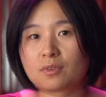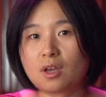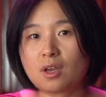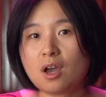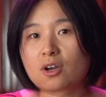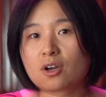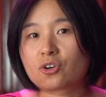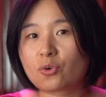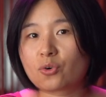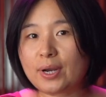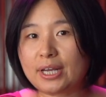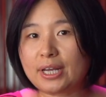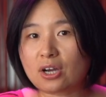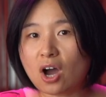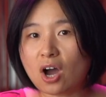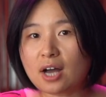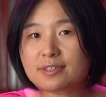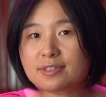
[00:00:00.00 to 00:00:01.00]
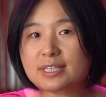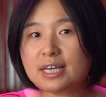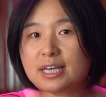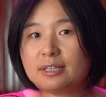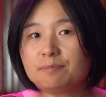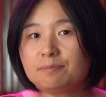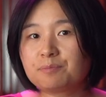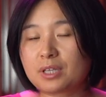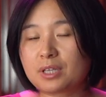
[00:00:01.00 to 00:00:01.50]
Creating
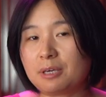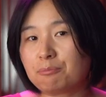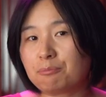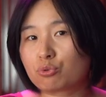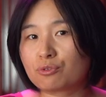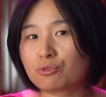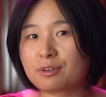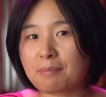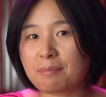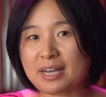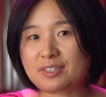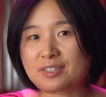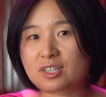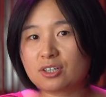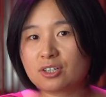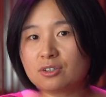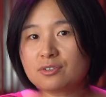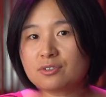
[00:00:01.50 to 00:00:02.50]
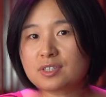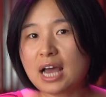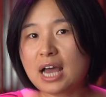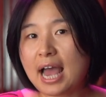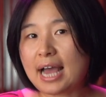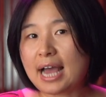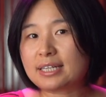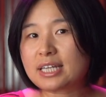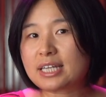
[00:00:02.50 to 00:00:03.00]
content, improving my skills,
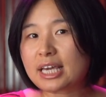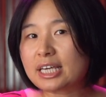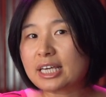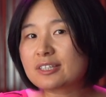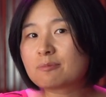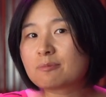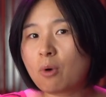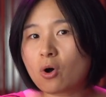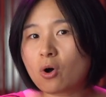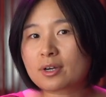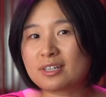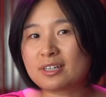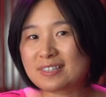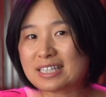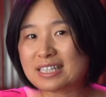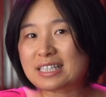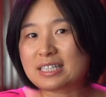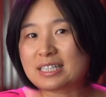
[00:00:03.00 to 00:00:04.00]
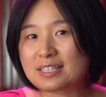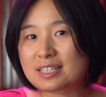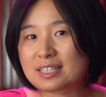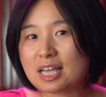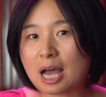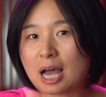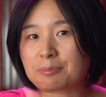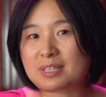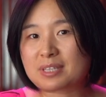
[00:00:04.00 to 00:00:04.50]
and taking small, consistent
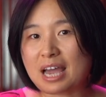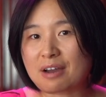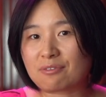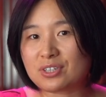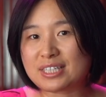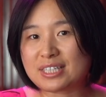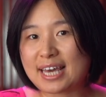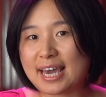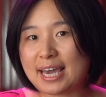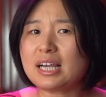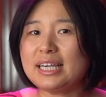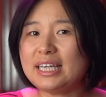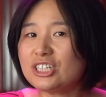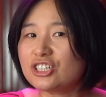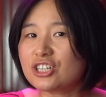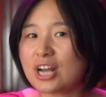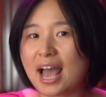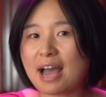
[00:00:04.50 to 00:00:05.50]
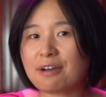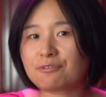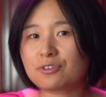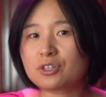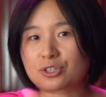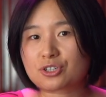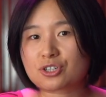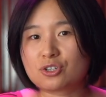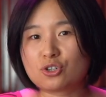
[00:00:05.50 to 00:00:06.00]
steps every day. Each
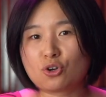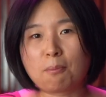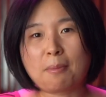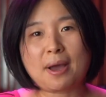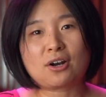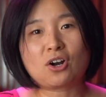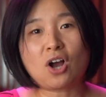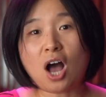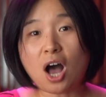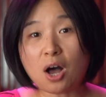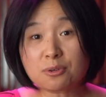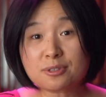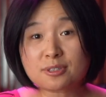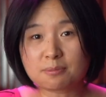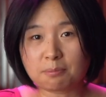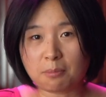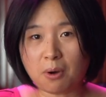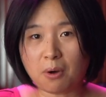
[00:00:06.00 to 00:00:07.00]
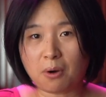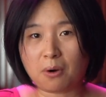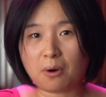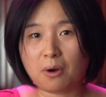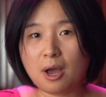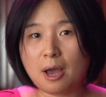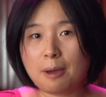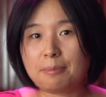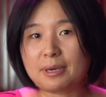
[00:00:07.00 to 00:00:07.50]
effort, no matter how small,
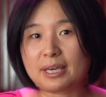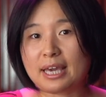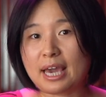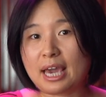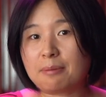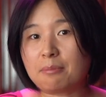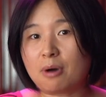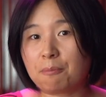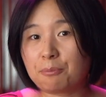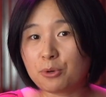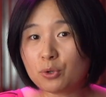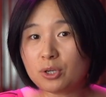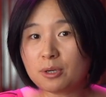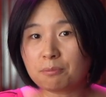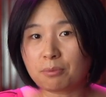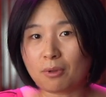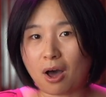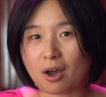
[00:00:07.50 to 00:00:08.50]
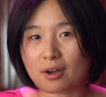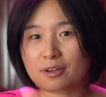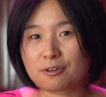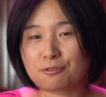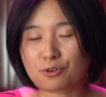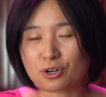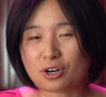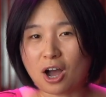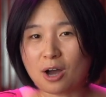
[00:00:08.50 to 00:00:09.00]
became a building block
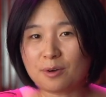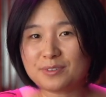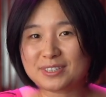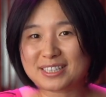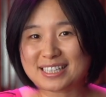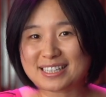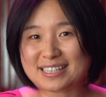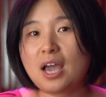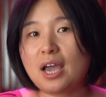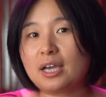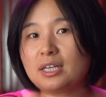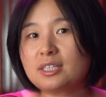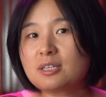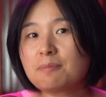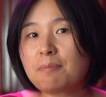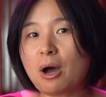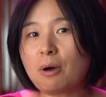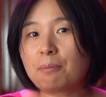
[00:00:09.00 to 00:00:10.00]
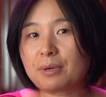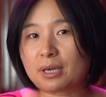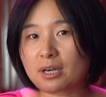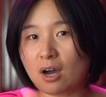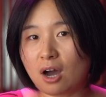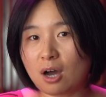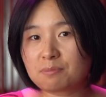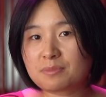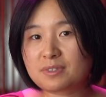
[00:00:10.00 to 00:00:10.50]
for confidence. It's about
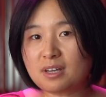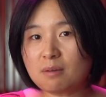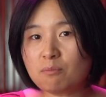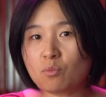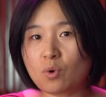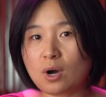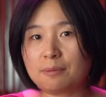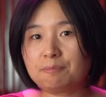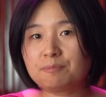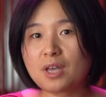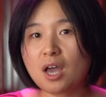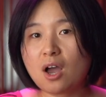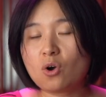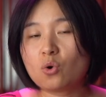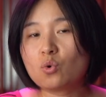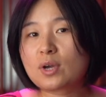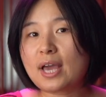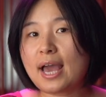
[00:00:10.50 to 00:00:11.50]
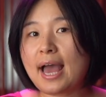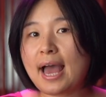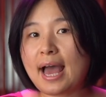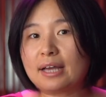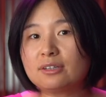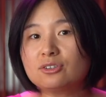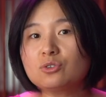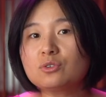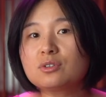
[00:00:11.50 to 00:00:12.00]
becoming someone who can
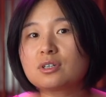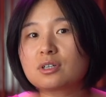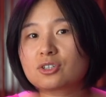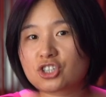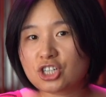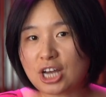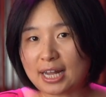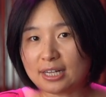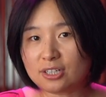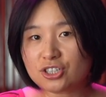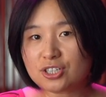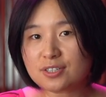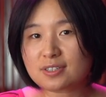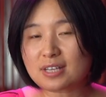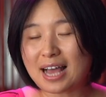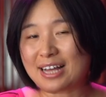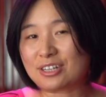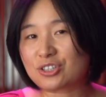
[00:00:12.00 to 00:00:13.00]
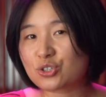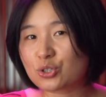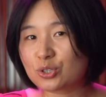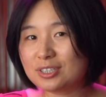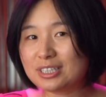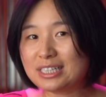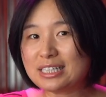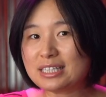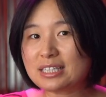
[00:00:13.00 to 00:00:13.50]
handle the challenges,
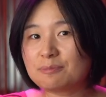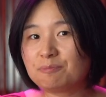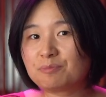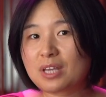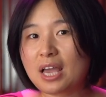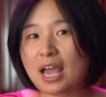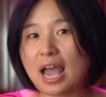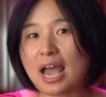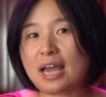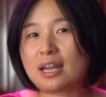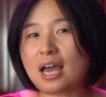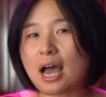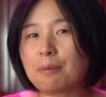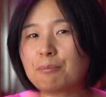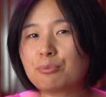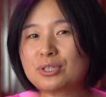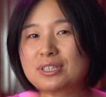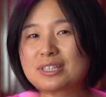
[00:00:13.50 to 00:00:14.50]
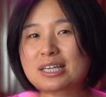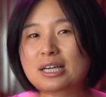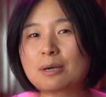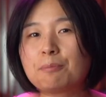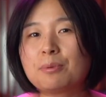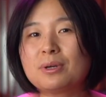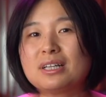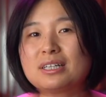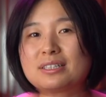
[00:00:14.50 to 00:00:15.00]
uncertainties, and
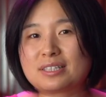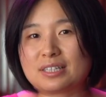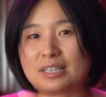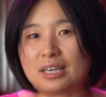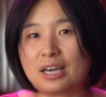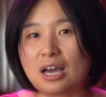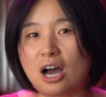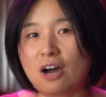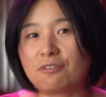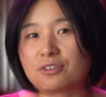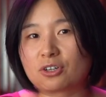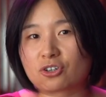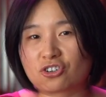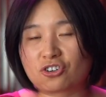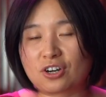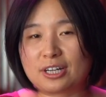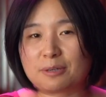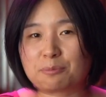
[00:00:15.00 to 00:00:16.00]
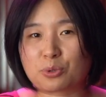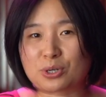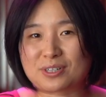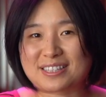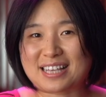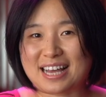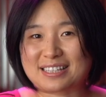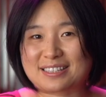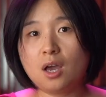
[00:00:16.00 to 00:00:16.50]
unpredictability of the creative
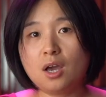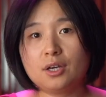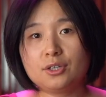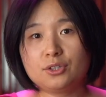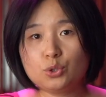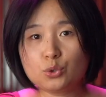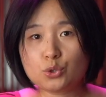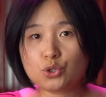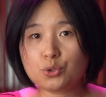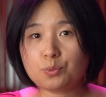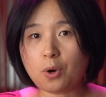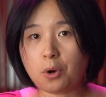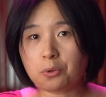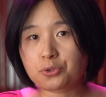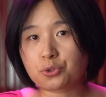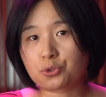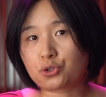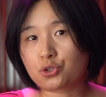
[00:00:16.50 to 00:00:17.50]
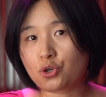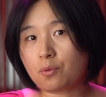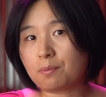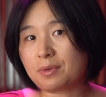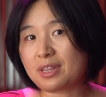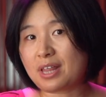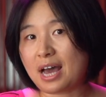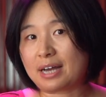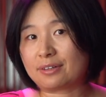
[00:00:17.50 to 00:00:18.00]
process. YouTube also showed
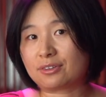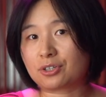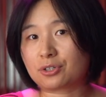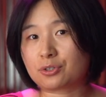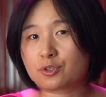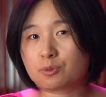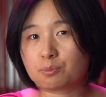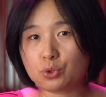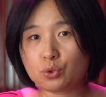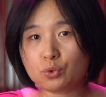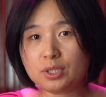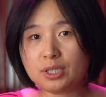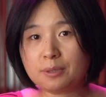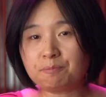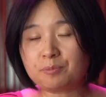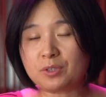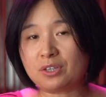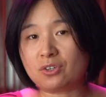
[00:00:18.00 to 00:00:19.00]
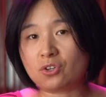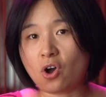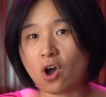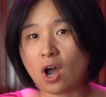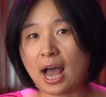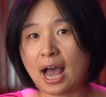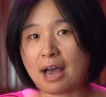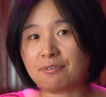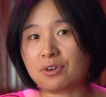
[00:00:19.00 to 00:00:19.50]
me that there's beauty in not
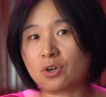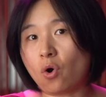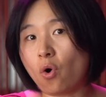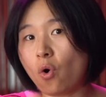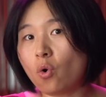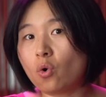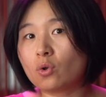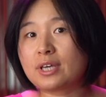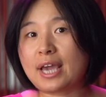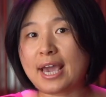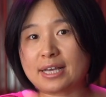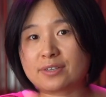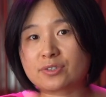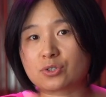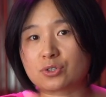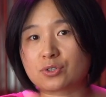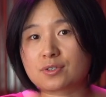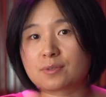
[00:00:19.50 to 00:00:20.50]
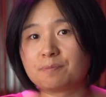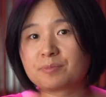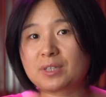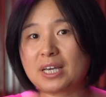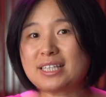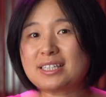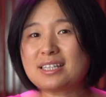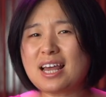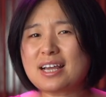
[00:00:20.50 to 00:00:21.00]
having all the answers.
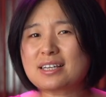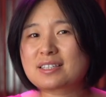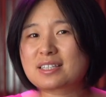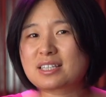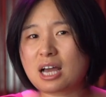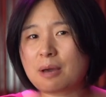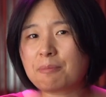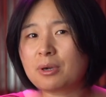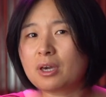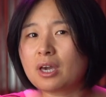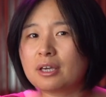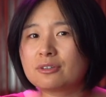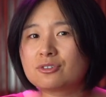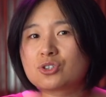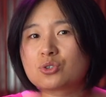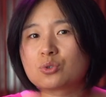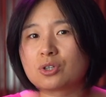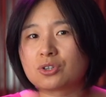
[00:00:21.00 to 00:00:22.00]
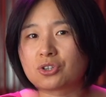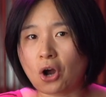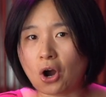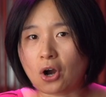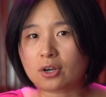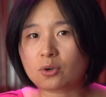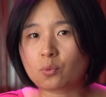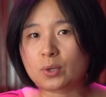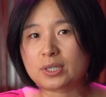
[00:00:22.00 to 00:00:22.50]
It's like stepping into the
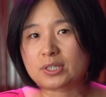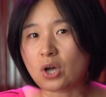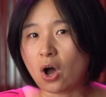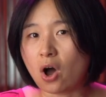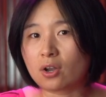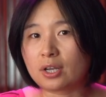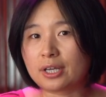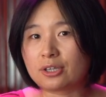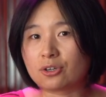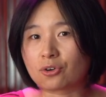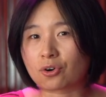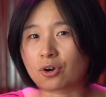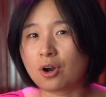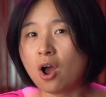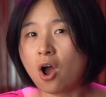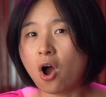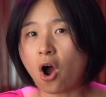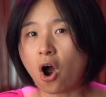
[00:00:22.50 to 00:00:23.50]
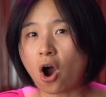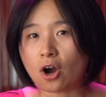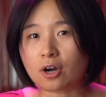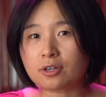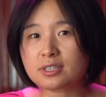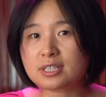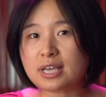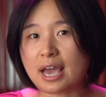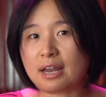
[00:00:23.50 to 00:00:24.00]
dark with only your
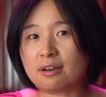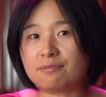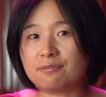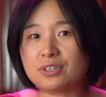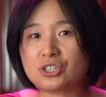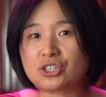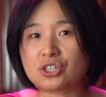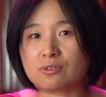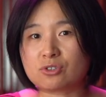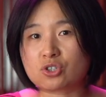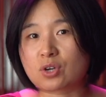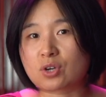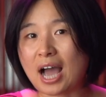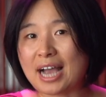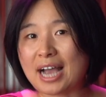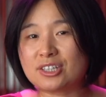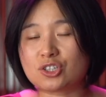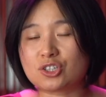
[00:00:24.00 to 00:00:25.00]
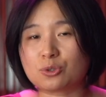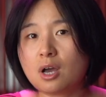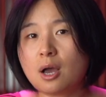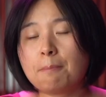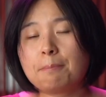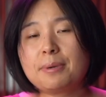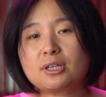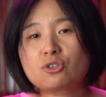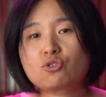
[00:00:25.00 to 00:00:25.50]
heart and vision to guide you.
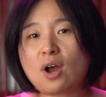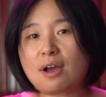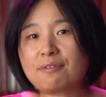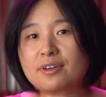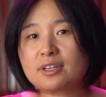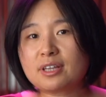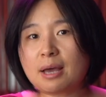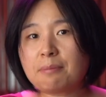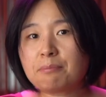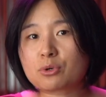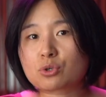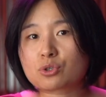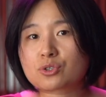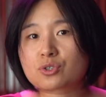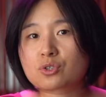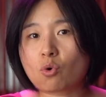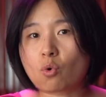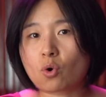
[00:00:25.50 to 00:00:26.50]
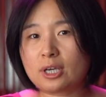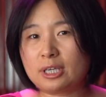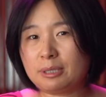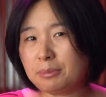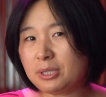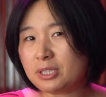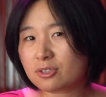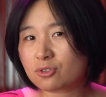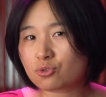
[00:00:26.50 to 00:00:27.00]
Big traffic numbers or
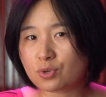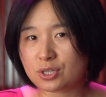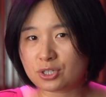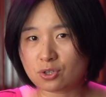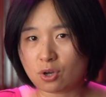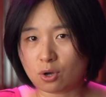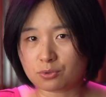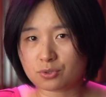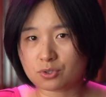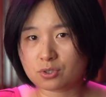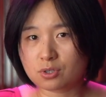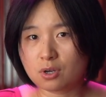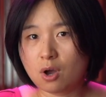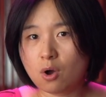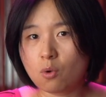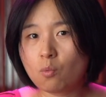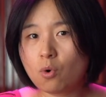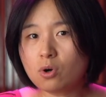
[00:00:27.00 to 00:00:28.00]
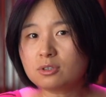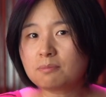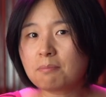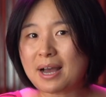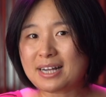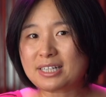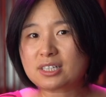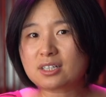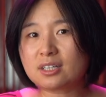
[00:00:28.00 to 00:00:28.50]
immediate results won't
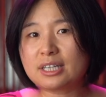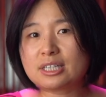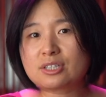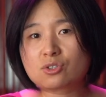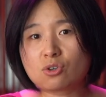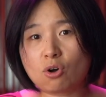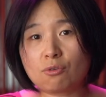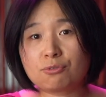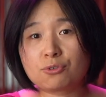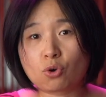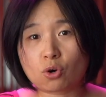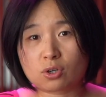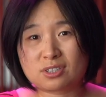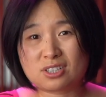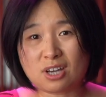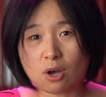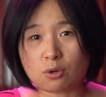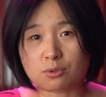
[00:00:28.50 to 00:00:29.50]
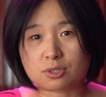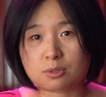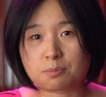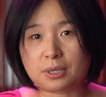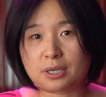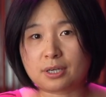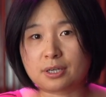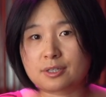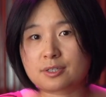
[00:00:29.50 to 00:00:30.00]
magically solve your doubts
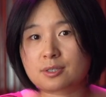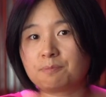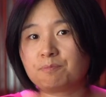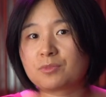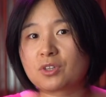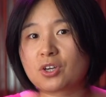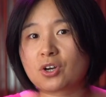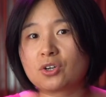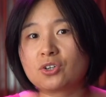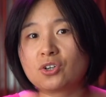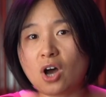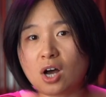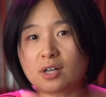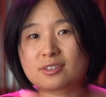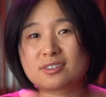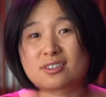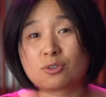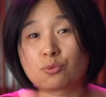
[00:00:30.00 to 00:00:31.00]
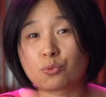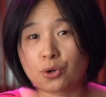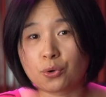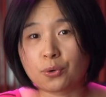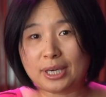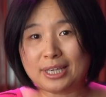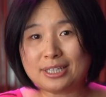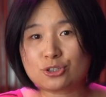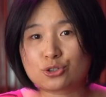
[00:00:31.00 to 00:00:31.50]
because they are not the real
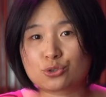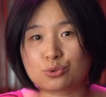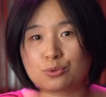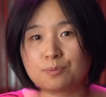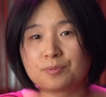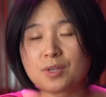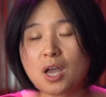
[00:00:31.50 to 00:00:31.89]
issue.